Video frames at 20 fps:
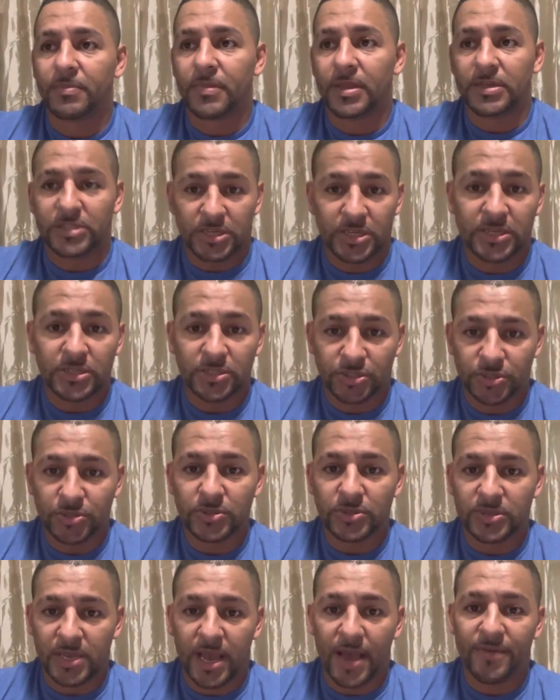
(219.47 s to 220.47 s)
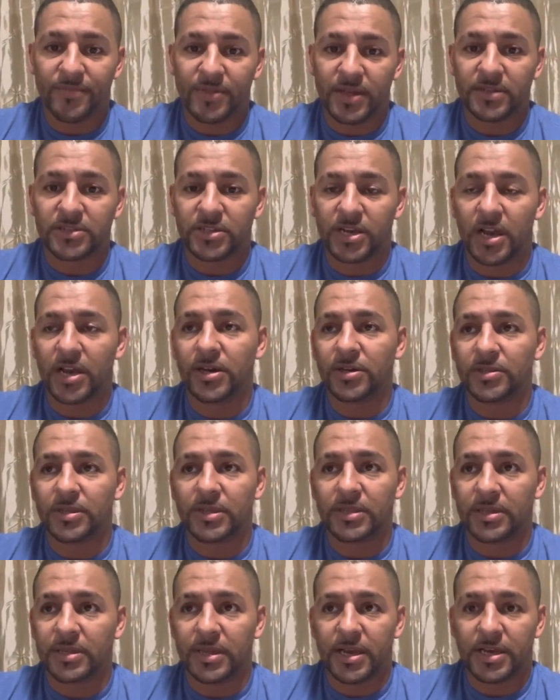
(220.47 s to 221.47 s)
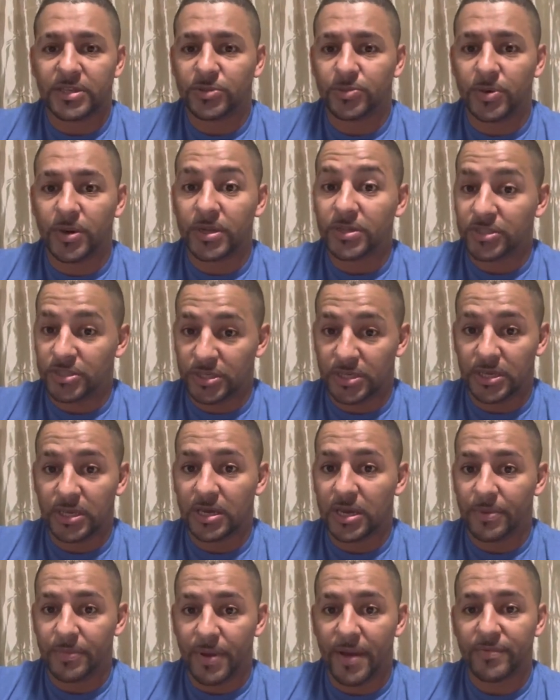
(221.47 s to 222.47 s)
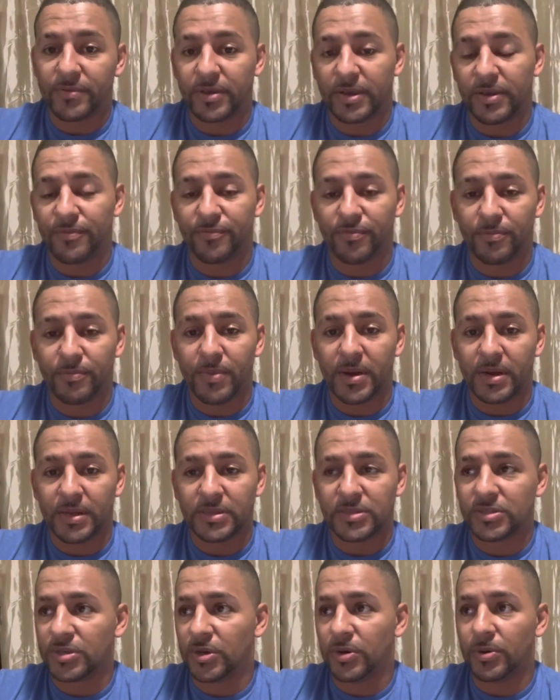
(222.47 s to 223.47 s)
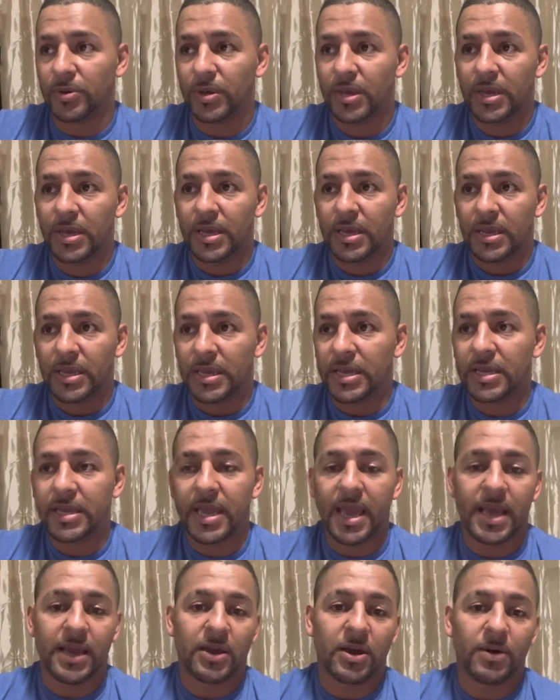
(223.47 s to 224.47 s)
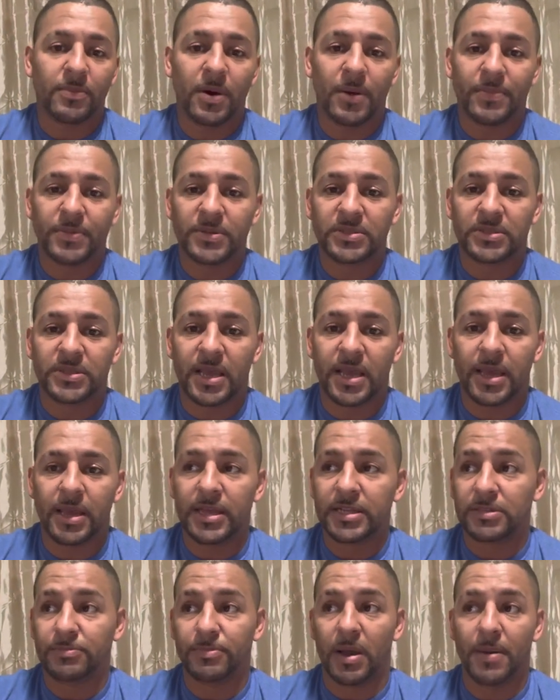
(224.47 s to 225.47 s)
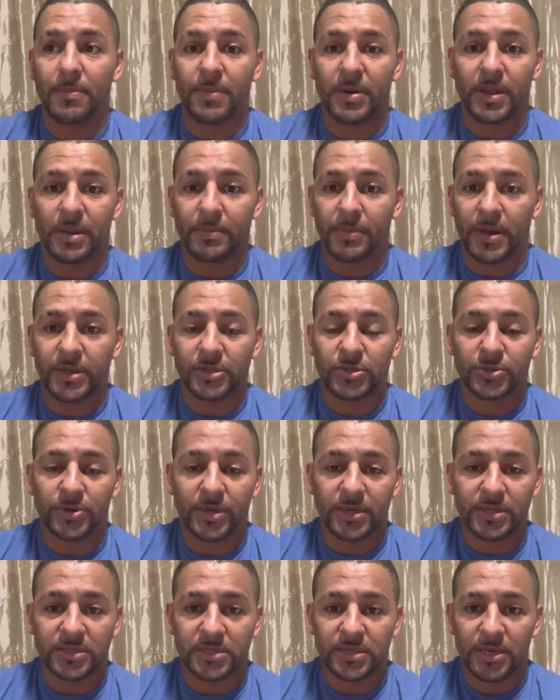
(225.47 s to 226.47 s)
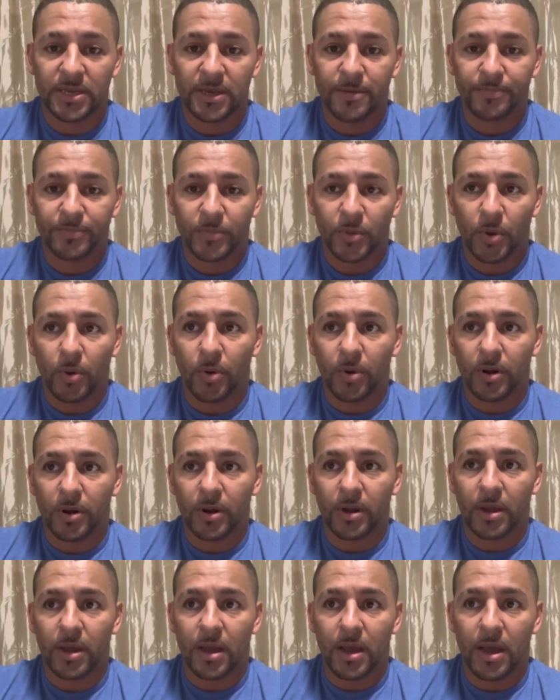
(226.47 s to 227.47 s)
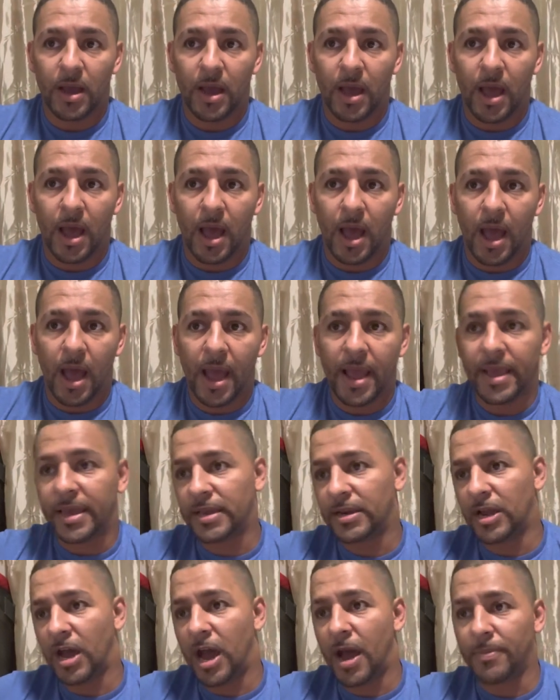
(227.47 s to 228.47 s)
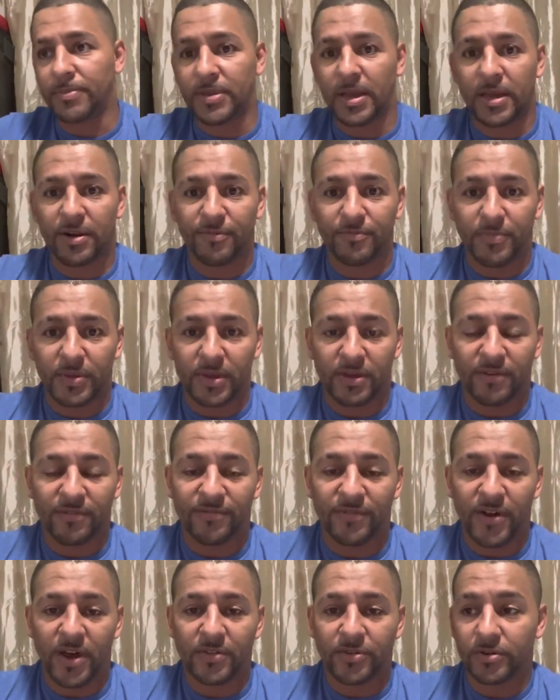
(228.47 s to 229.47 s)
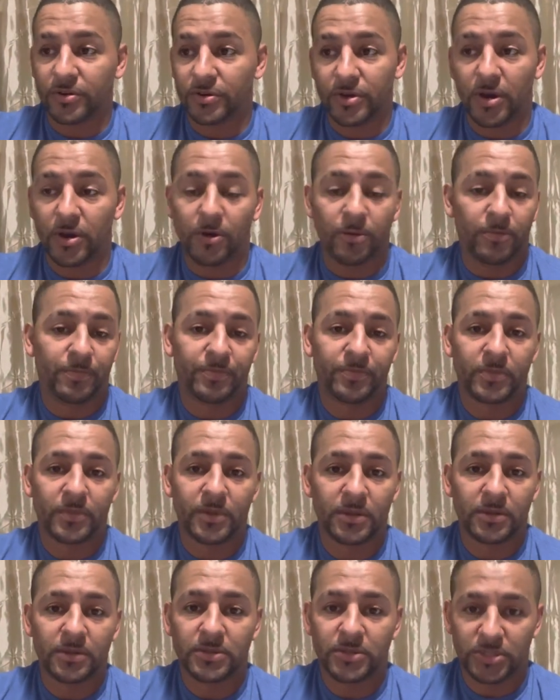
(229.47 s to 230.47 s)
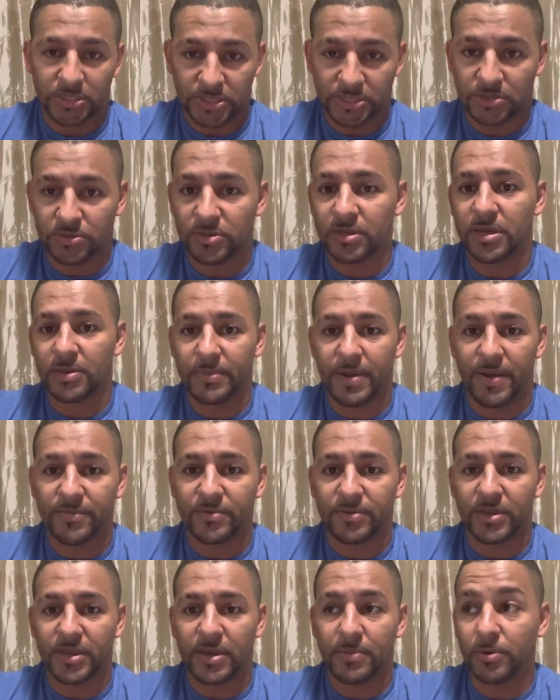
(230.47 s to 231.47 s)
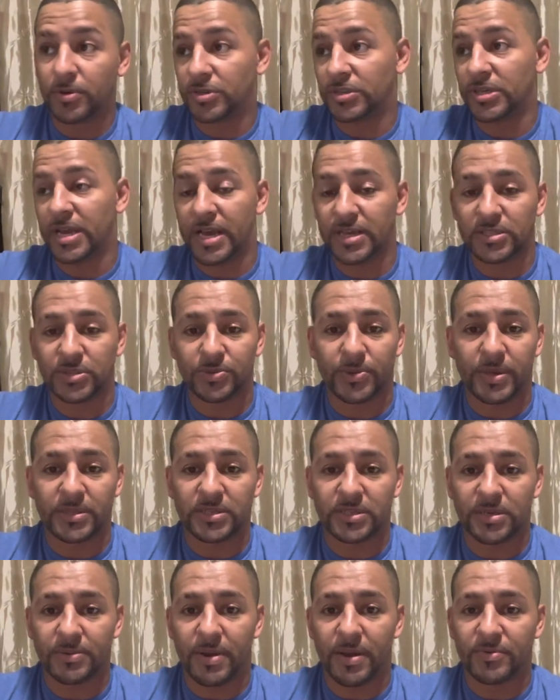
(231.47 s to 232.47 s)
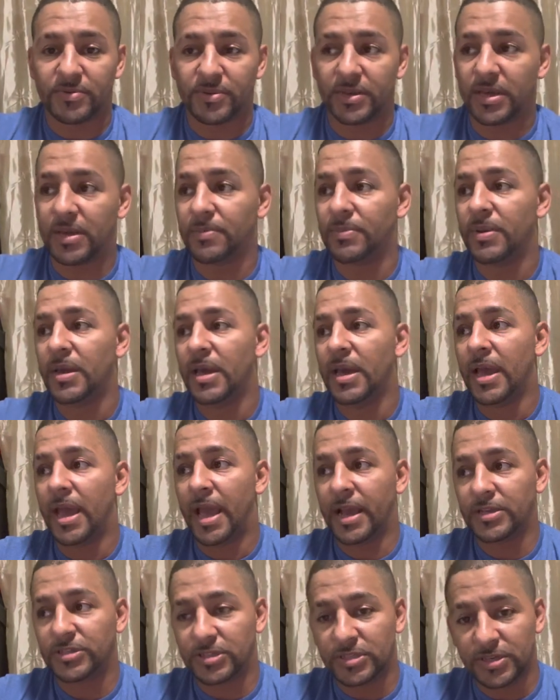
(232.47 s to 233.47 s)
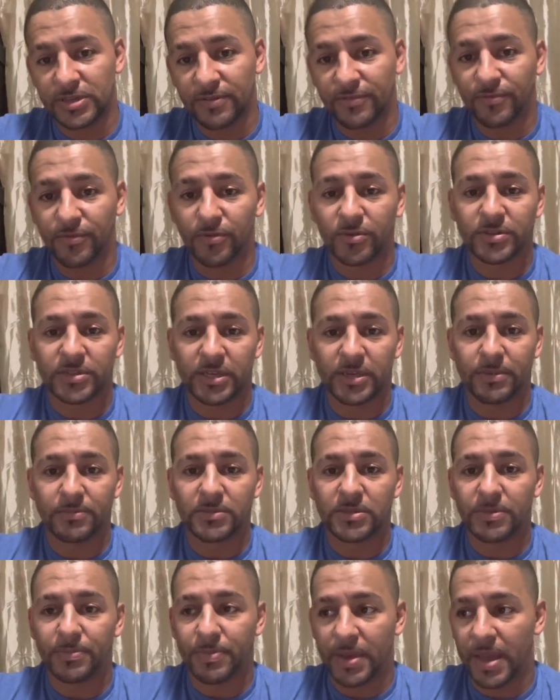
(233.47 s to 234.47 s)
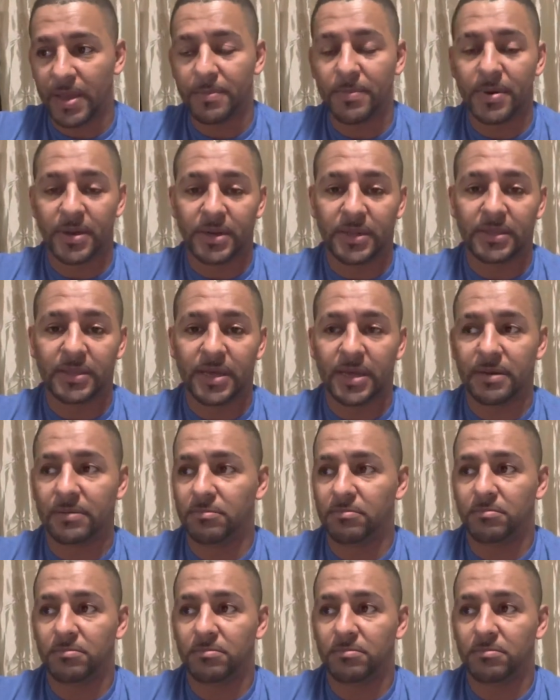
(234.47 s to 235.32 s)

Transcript: She can choose to have that child. And then guess what? She can come after him for money. So he can't come up and say, it's my money, my choice. Or I can opt out of being a father. No. She's going to come after him, or she has the right to come after him, and she can force him to pay money that